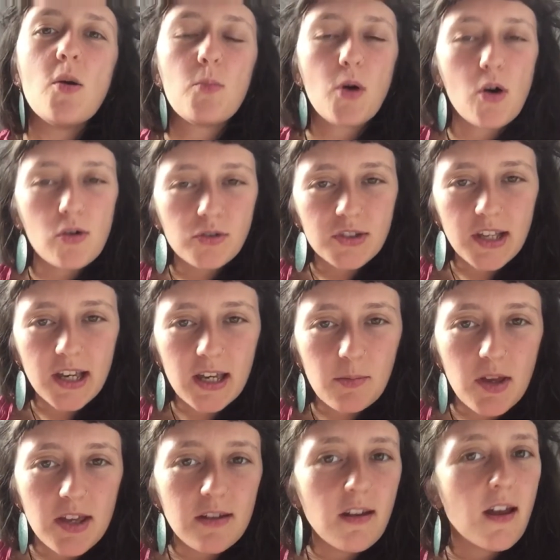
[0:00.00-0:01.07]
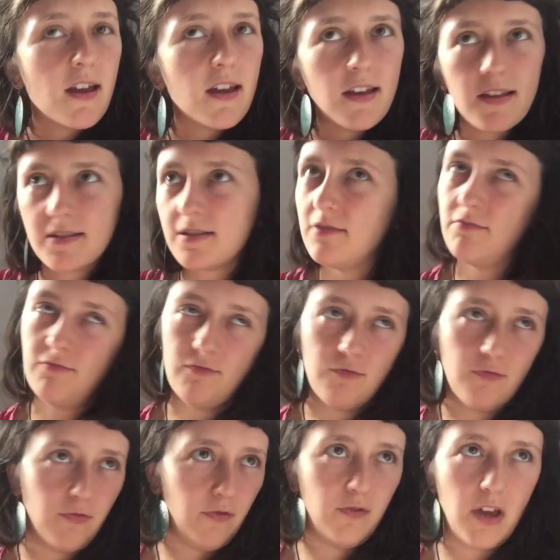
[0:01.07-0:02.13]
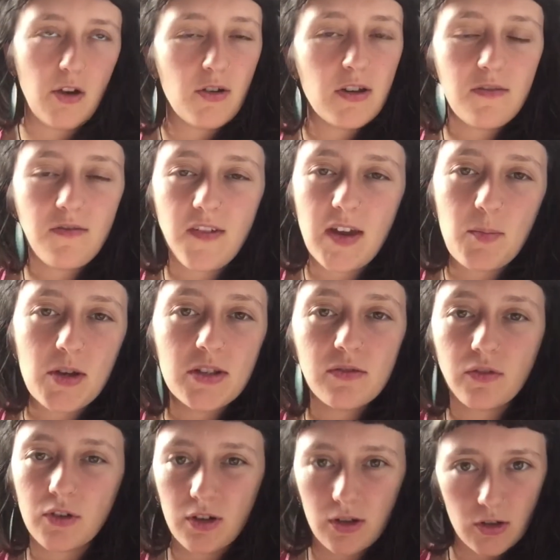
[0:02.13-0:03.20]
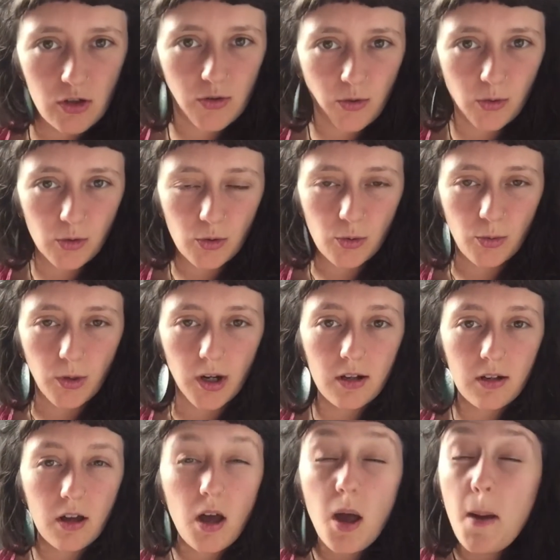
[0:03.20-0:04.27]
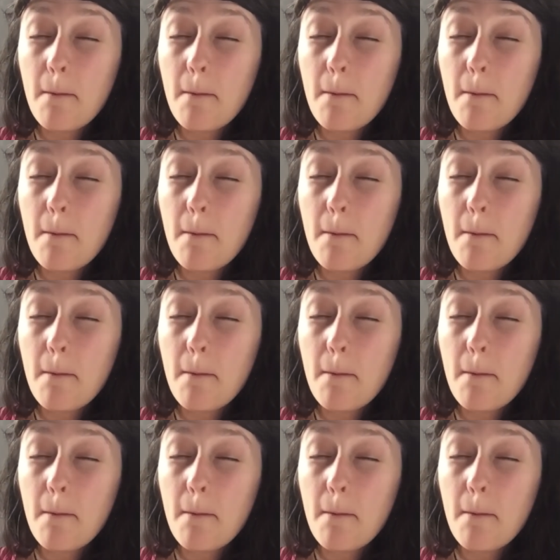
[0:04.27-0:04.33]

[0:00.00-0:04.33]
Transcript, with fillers: Paul Simon is very famous for his solo work,